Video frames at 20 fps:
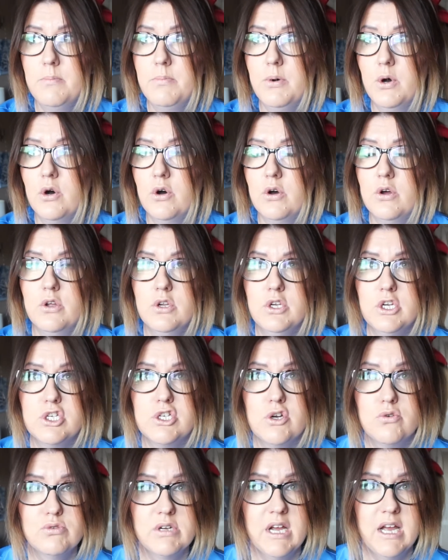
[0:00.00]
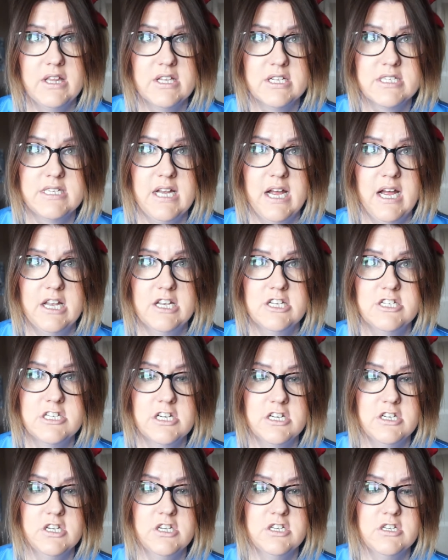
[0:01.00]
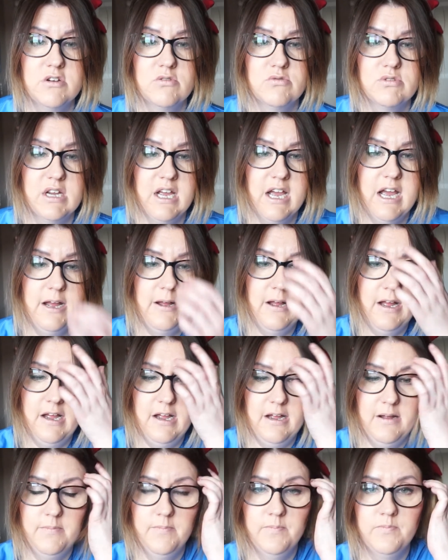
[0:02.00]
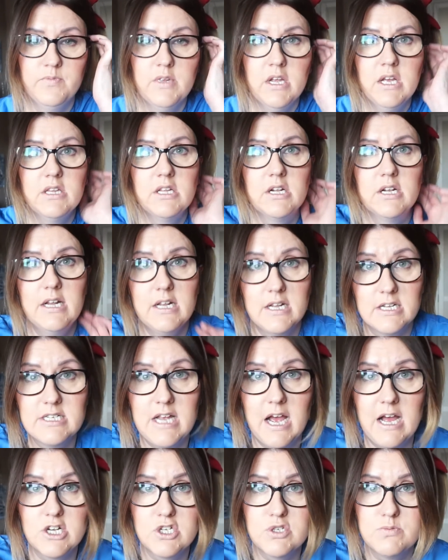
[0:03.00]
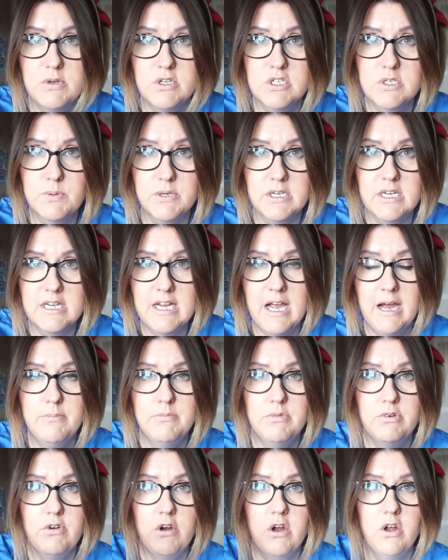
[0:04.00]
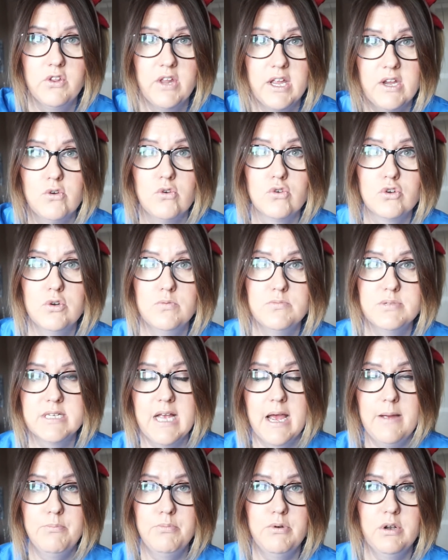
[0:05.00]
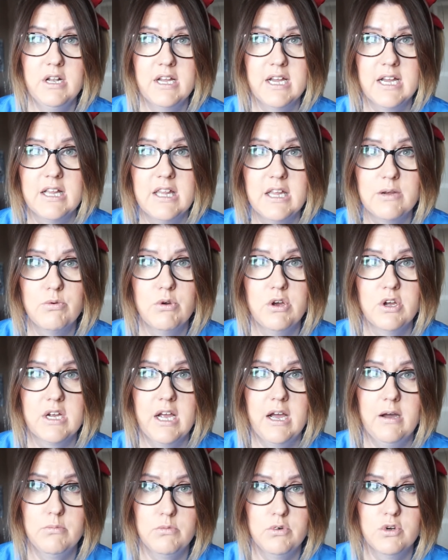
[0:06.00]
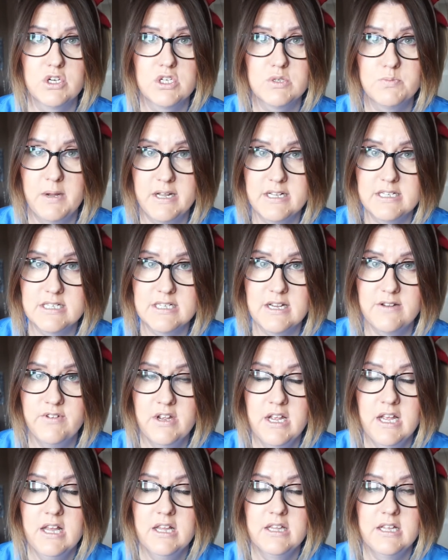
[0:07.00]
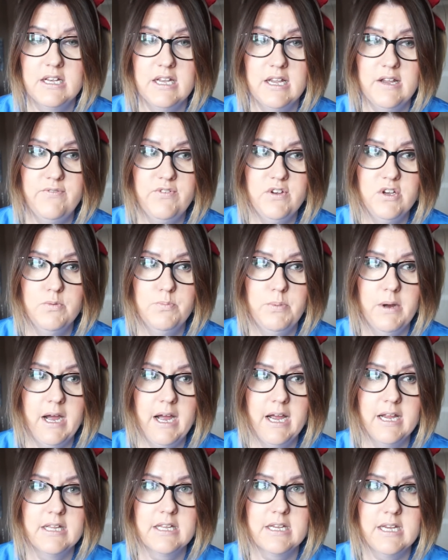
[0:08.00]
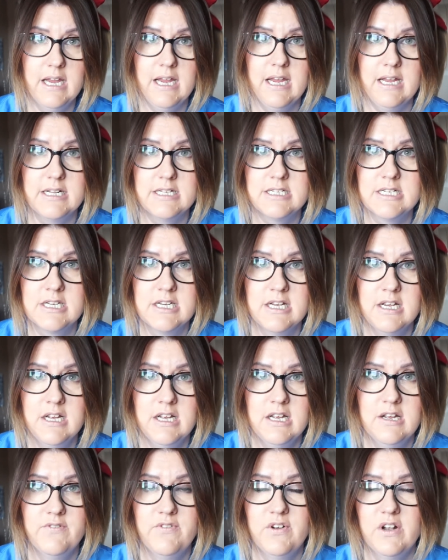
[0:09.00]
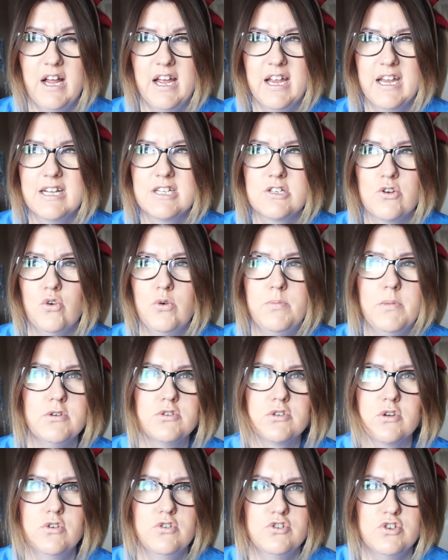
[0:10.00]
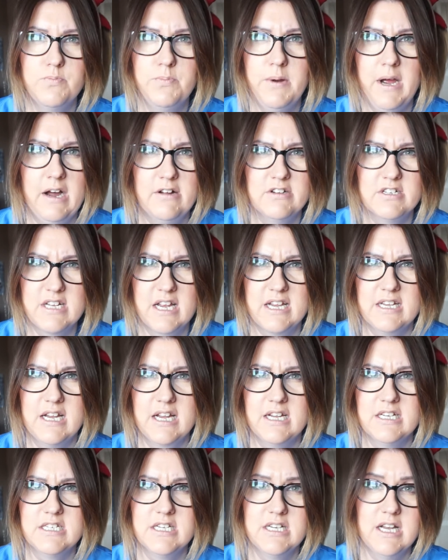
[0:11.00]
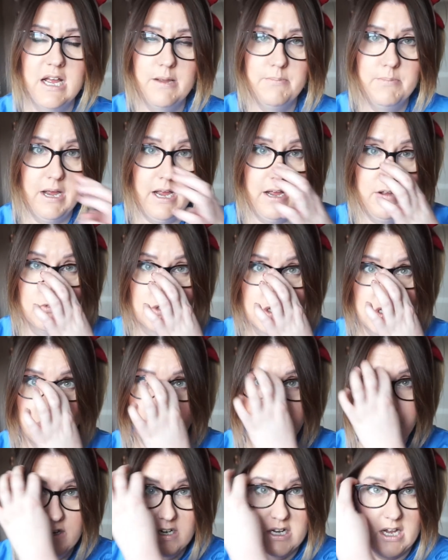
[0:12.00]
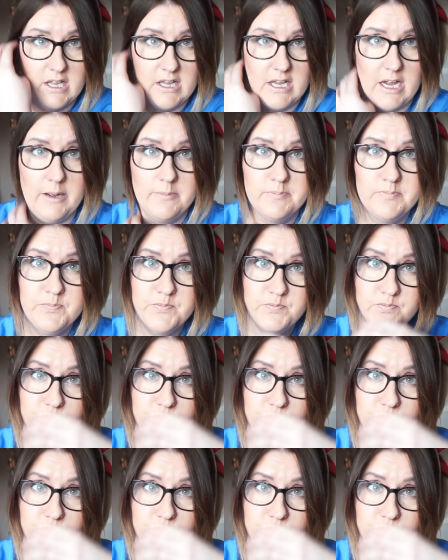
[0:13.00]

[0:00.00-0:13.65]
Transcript: But you don't get the stand, and you don't get the little attachments with your camera on. They all come separately, and they work out more expensive than if you buy the kit for like, it's almost £100, it's like £99 or something like that.